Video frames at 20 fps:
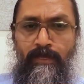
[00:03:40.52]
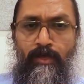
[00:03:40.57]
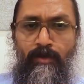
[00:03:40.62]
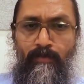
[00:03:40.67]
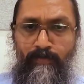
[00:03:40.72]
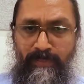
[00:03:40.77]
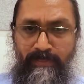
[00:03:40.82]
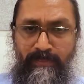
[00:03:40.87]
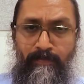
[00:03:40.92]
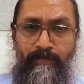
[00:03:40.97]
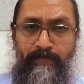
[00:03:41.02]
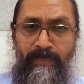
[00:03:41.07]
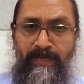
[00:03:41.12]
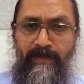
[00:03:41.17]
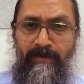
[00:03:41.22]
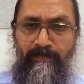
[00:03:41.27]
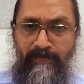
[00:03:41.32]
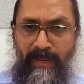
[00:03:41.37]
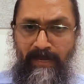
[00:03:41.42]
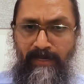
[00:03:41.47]
But the
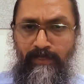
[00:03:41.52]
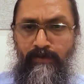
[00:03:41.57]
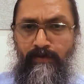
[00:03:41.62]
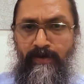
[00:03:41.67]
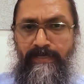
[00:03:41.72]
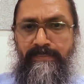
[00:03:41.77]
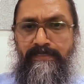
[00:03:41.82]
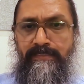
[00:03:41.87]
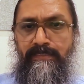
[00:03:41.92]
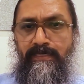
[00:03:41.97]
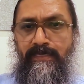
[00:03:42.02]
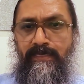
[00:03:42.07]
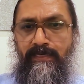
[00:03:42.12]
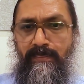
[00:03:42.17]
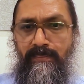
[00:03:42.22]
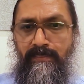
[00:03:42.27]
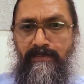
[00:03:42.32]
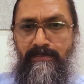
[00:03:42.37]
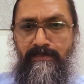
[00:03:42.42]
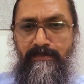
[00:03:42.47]
bigger value I
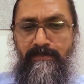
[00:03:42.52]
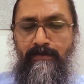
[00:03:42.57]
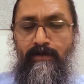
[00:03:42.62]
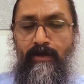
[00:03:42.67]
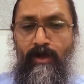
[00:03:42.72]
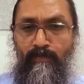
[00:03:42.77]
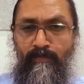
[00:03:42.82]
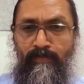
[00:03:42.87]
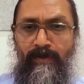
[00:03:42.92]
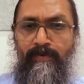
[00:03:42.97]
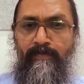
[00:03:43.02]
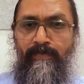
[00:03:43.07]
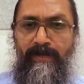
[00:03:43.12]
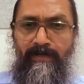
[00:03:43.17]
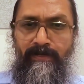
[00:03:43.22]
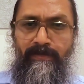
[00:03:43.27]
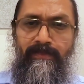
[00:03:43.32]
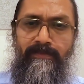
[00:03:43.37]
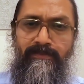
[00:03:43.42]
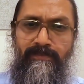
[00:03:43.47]
see is
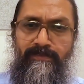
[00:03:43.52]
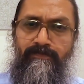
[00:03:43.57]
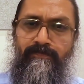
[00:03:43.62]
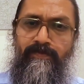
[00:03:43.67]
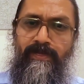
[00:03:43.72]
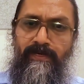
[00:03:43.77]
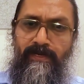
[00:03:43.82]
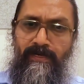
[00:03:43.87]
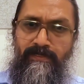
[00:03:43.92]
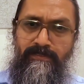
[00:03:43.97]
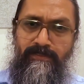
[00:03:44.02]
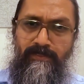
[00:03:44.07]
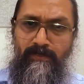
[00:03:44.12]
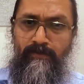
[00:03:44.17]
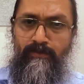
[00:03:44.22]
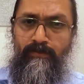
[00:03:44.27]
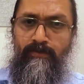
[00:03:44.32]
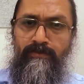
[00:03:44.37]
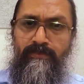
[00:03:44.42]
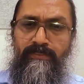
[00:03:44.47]
complementing this
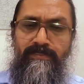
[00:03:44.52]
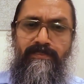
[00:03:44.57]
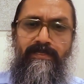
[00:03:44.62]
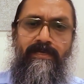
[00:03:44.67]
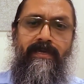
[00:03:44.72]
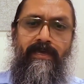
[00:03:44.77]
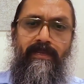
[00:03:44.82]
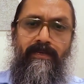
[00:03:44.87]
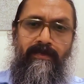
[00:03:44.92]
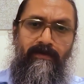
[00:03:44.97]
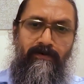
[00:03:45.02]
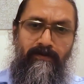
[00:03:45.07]
financial growth is the career